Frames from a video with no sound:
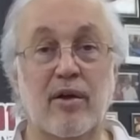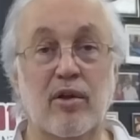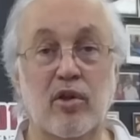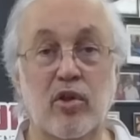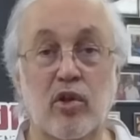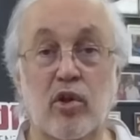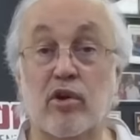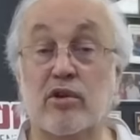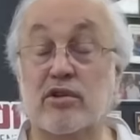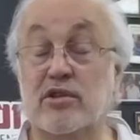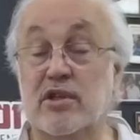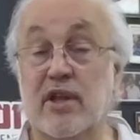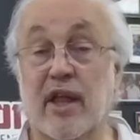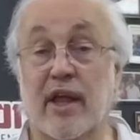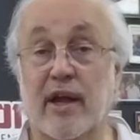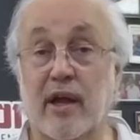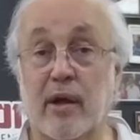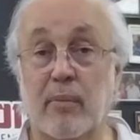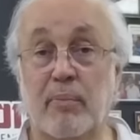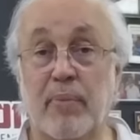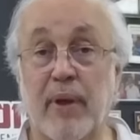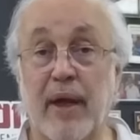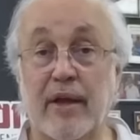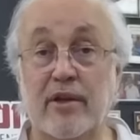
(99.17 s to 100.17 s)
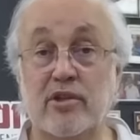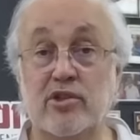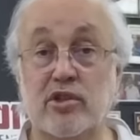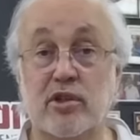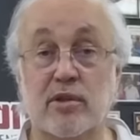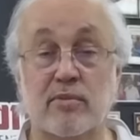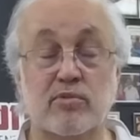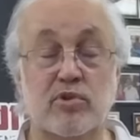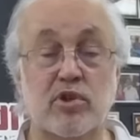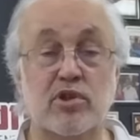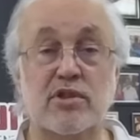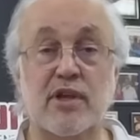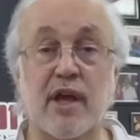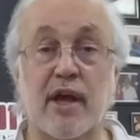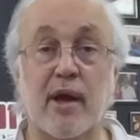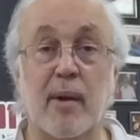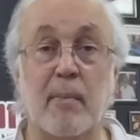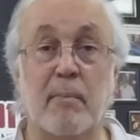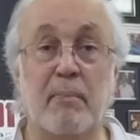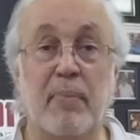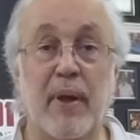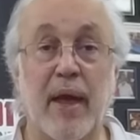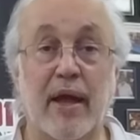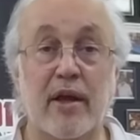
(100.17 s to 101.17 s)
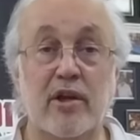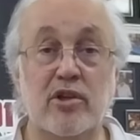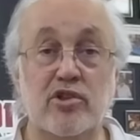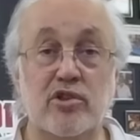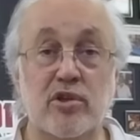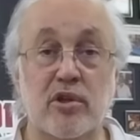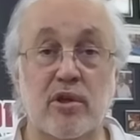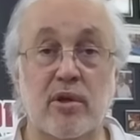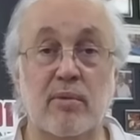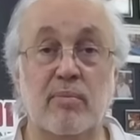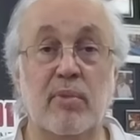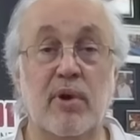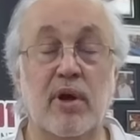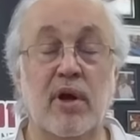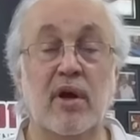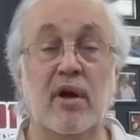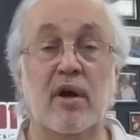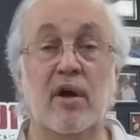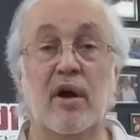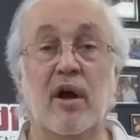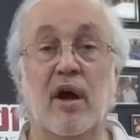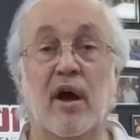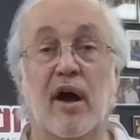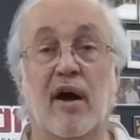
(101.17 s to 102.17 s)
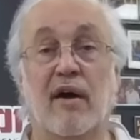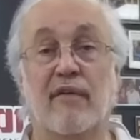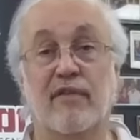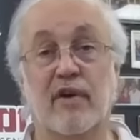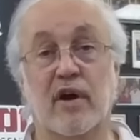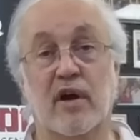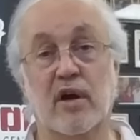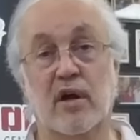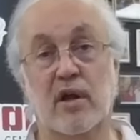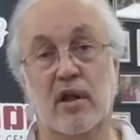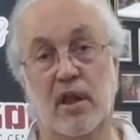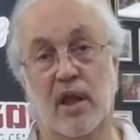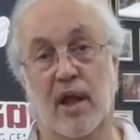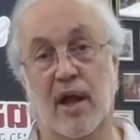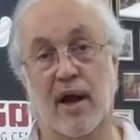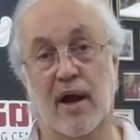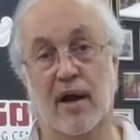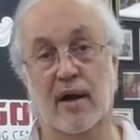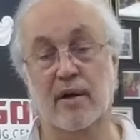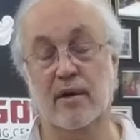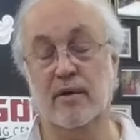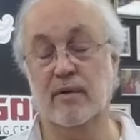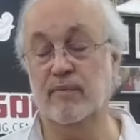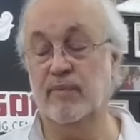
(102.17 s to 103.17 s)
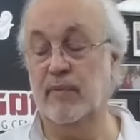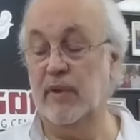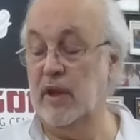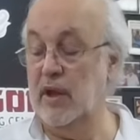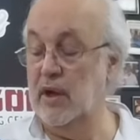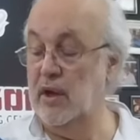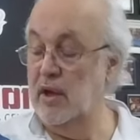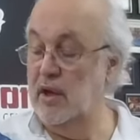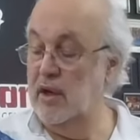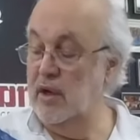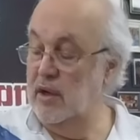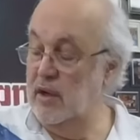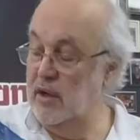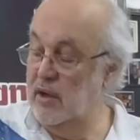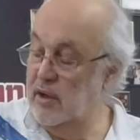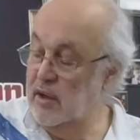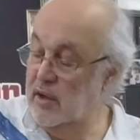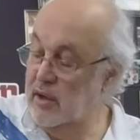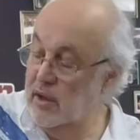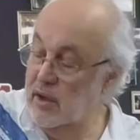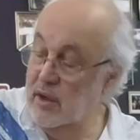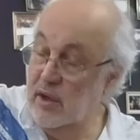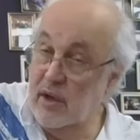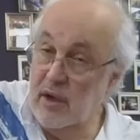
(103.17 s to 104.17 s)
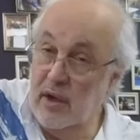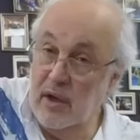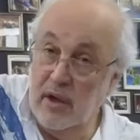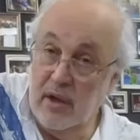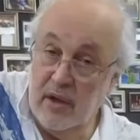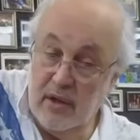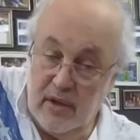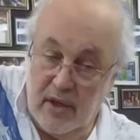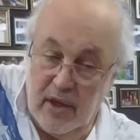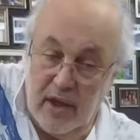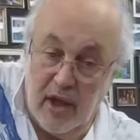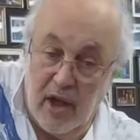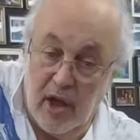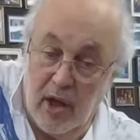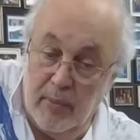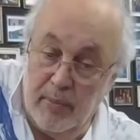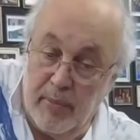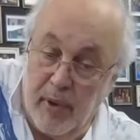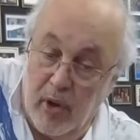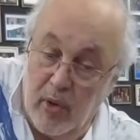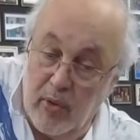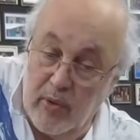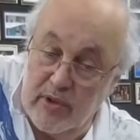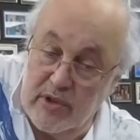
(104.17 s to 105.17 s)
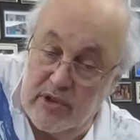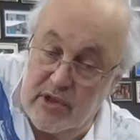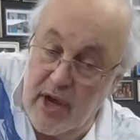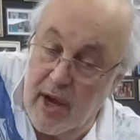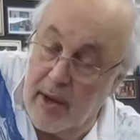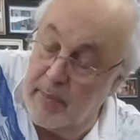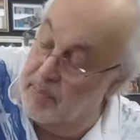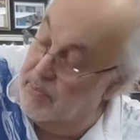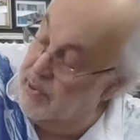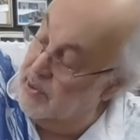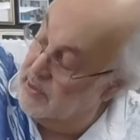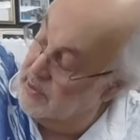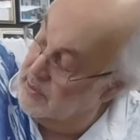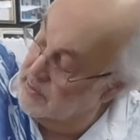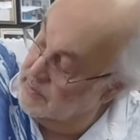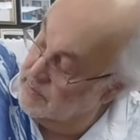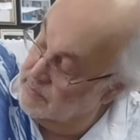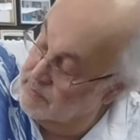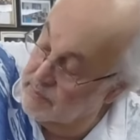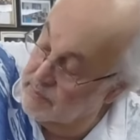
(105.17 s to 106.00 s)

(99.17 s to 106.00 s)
looks like a pendulum, just like a pendulum of a clock. The elbow is up,